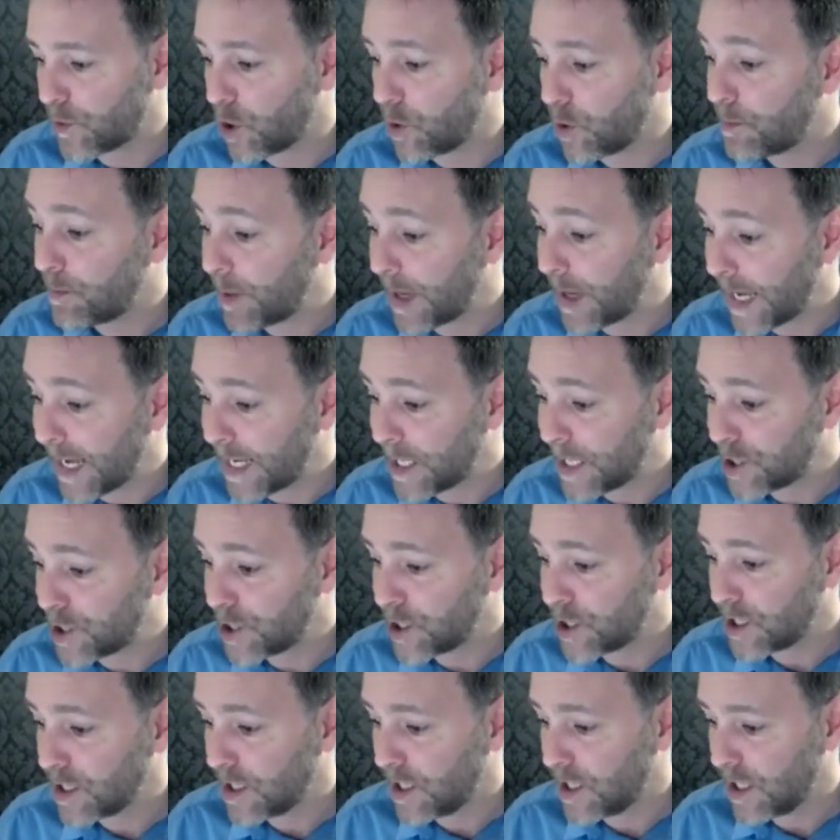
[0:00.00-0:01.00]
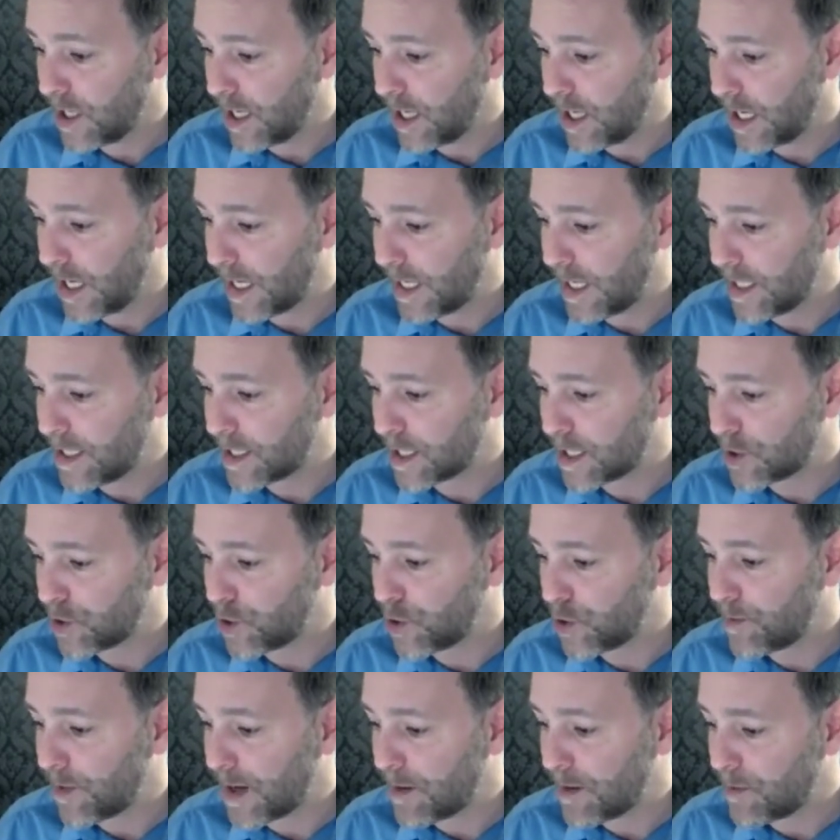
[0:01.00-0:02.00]
We've got Paige is
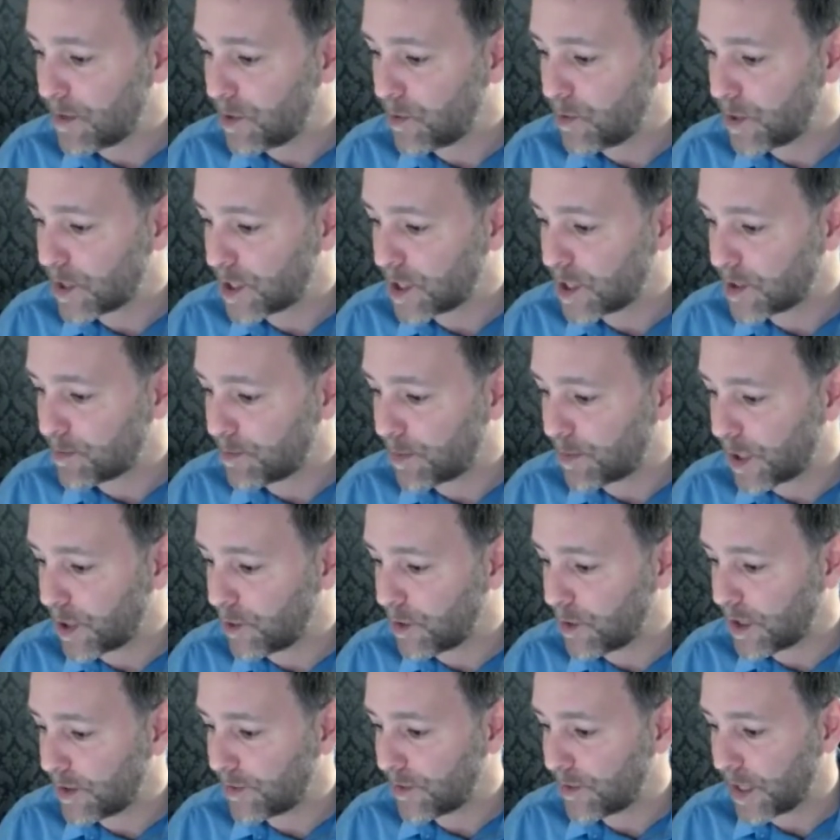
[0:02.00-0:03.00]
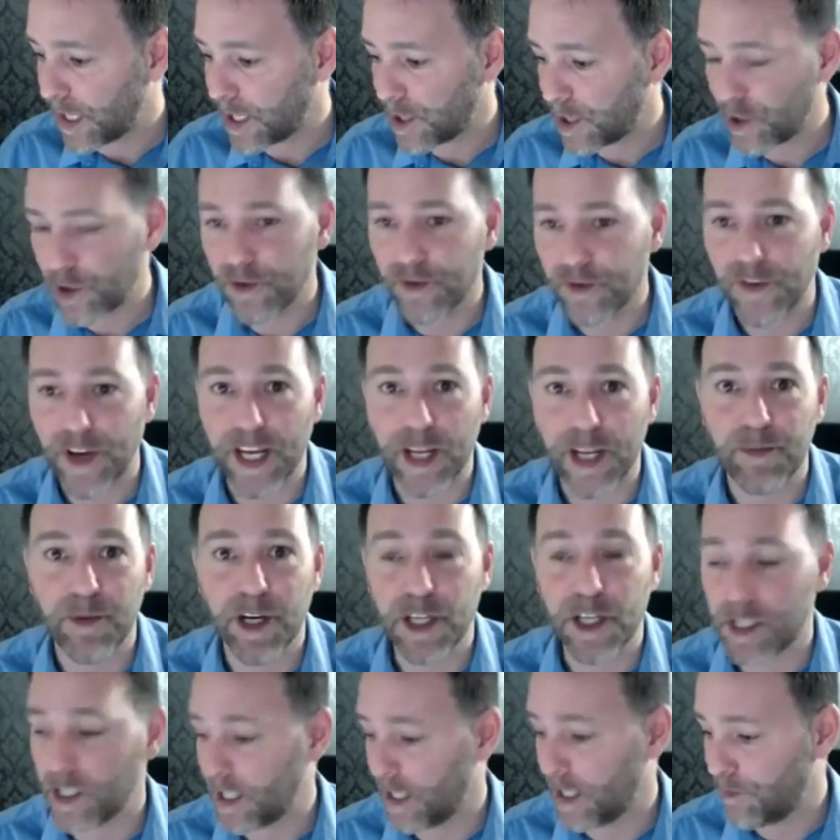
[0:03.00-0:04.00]
a new member, which is brilliant. Thank you
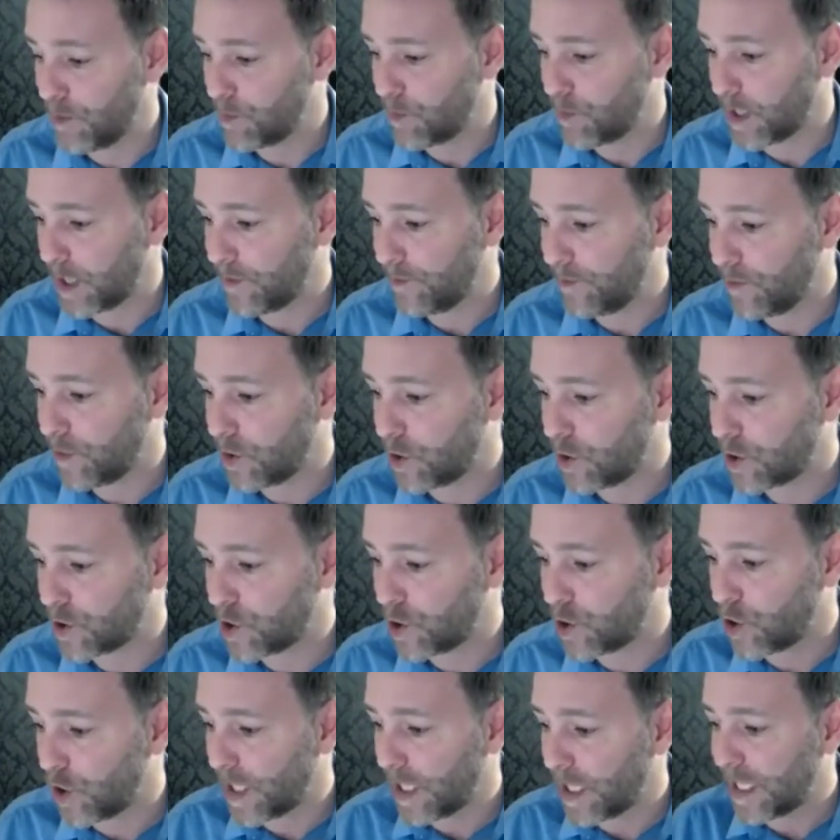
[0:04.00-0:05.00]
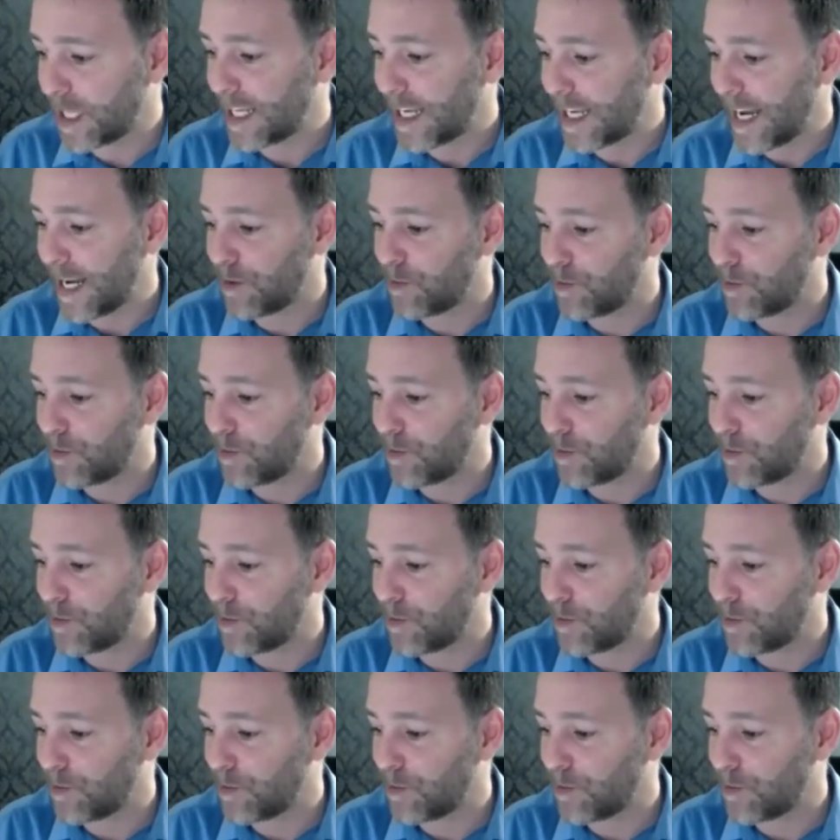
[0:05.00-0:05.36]
very much, everybody, for joining.